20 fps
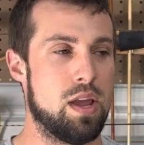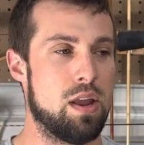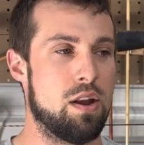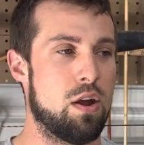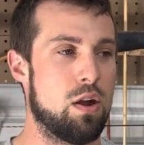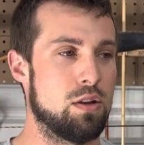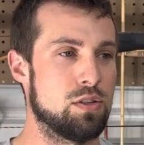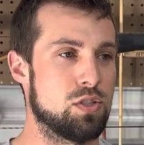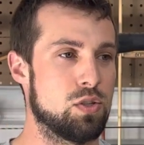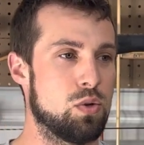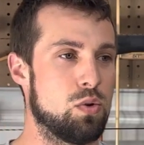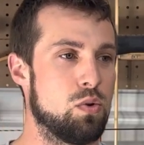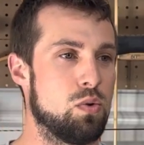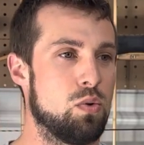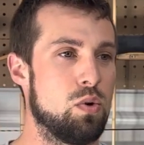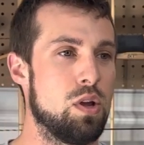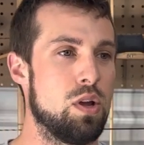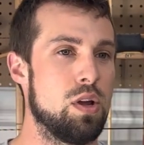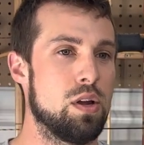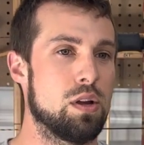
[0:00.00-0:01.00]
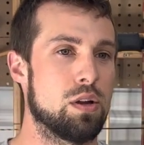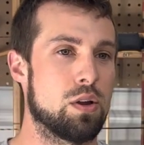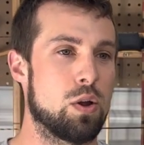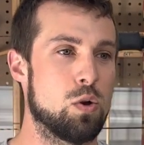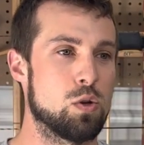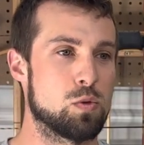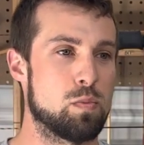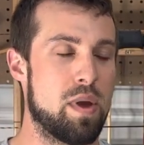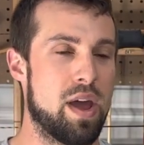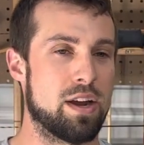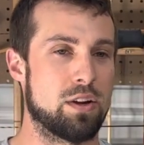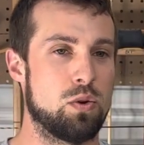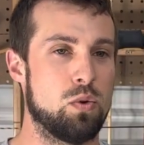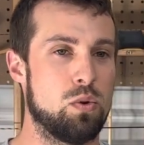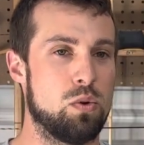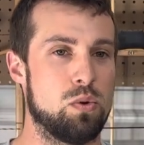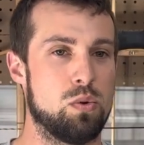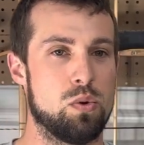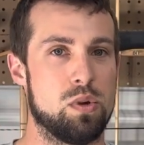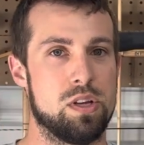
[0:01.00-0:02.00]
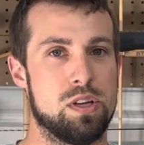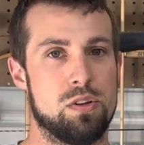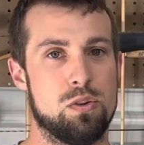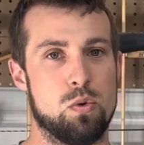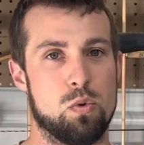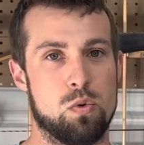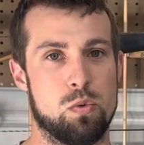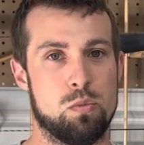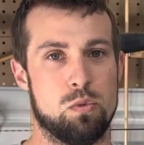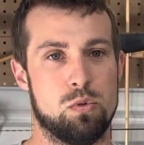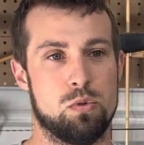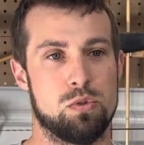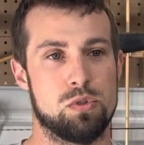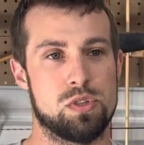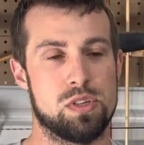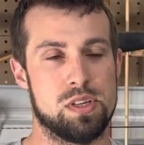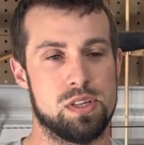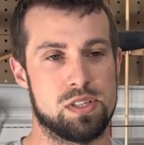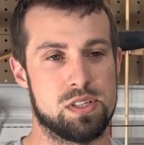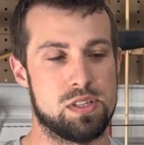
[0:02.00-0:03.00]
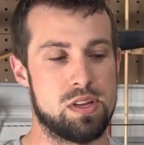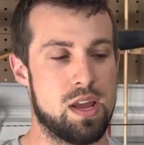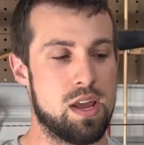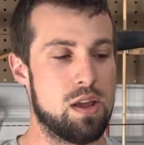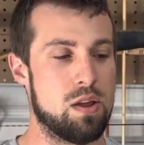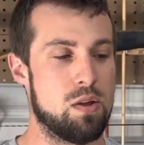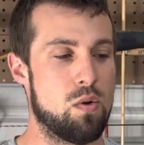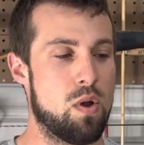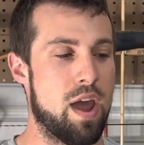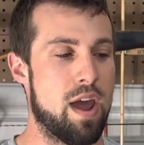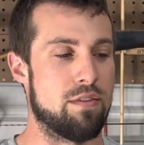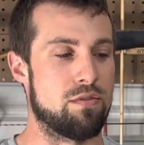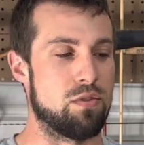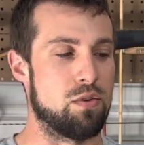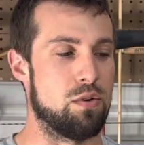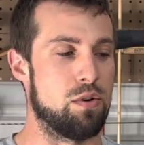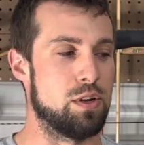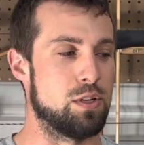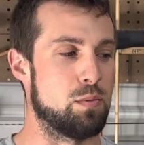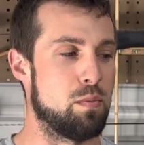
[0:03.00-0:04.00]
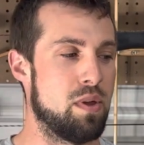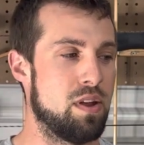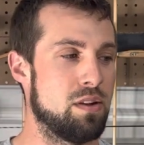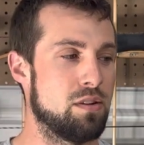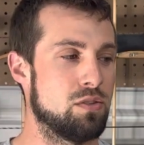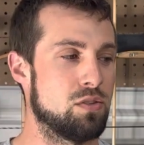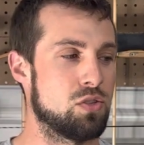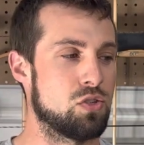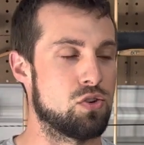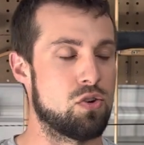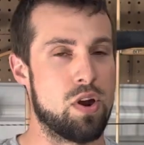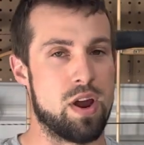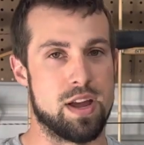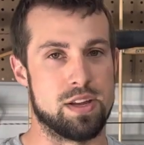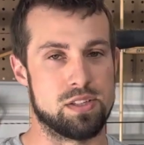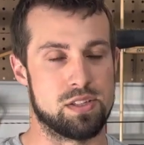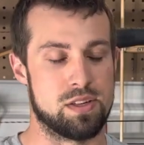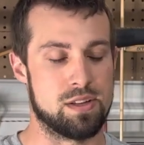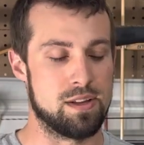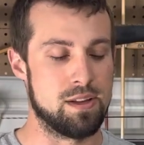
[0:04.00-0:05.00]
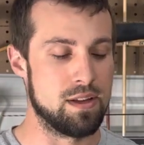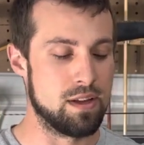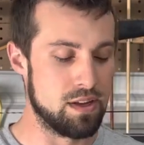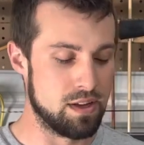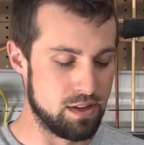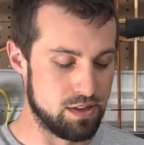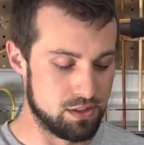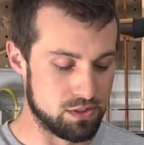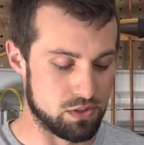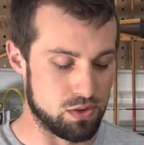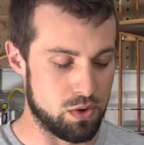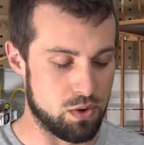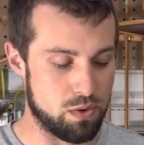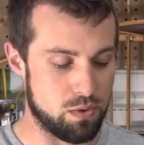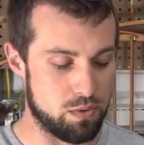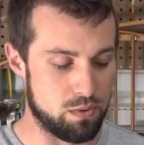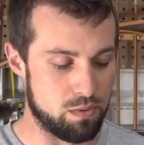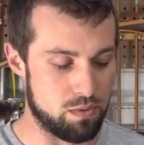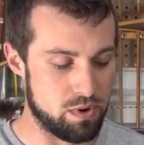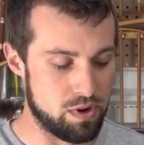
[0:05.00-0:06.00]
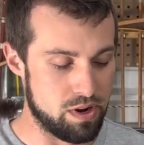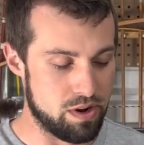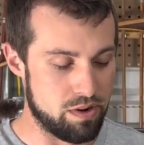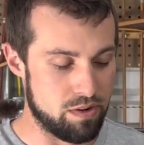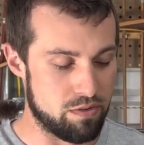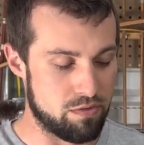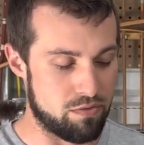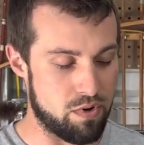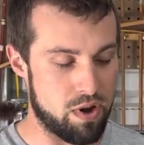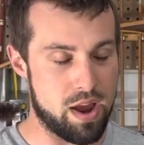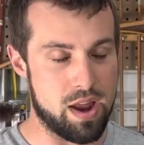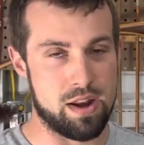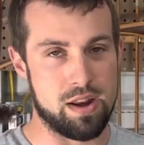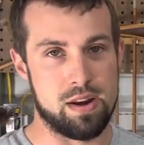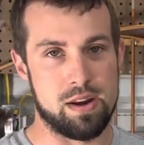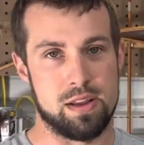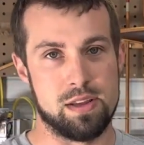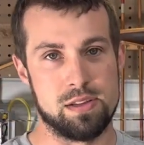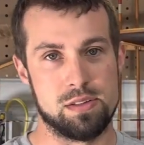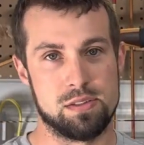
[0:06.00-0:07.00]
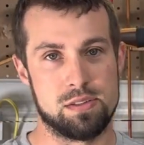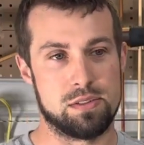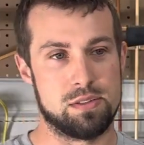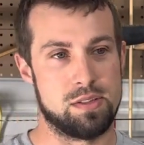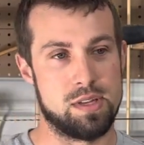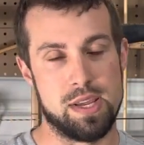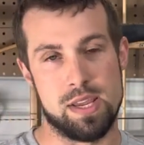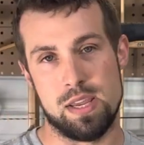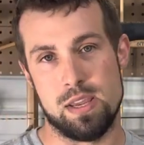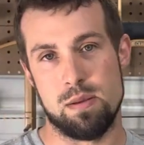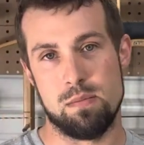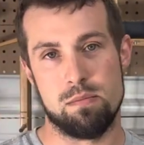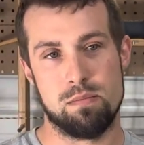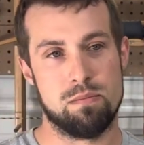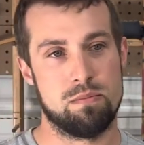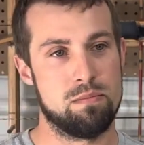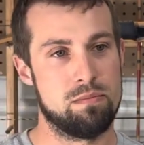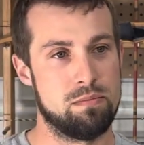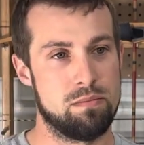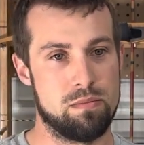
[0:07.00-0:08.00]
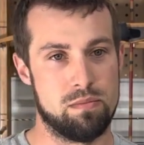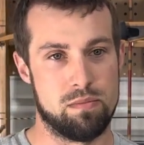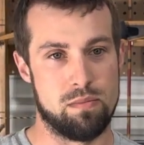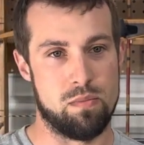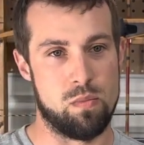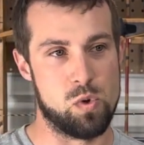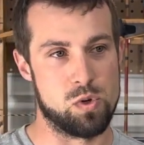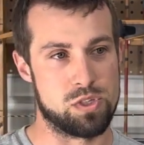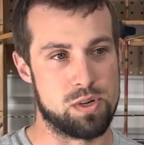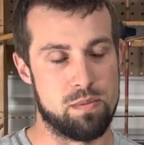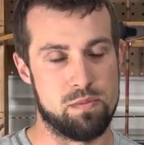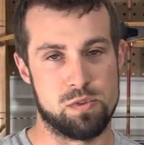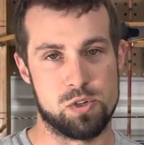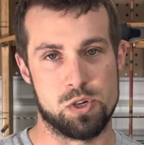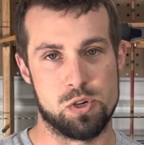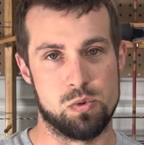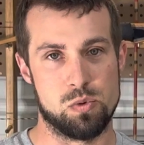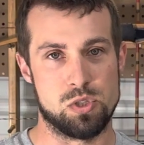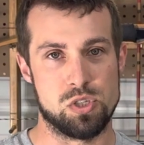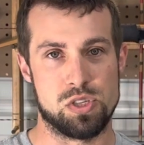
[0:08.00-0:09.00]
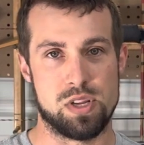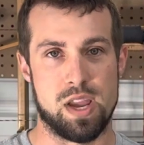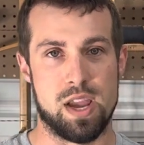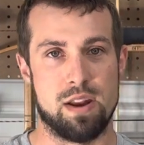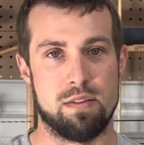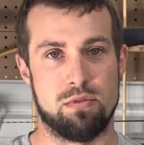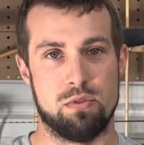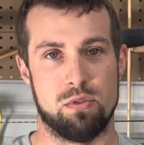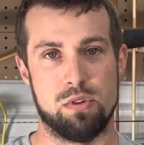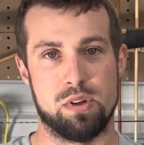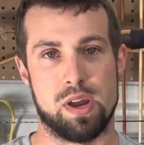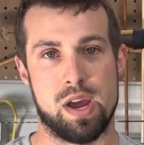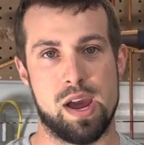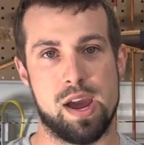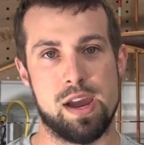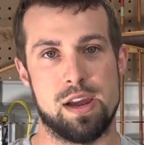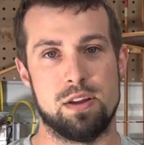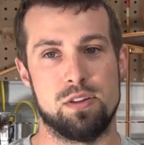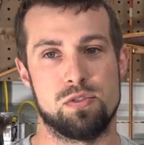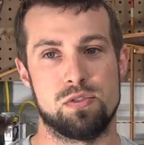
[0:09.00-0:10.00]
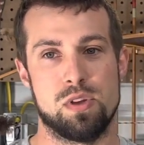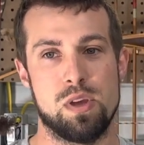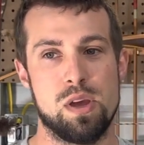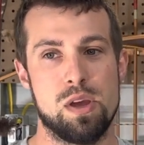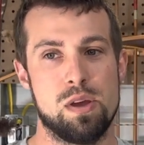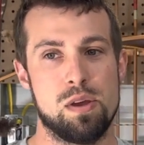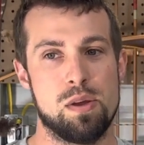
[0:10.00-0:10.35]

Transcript: and also goes back to a normal state after it's been stressed. So Fred and his team, which I'm sure was just a handful of guys,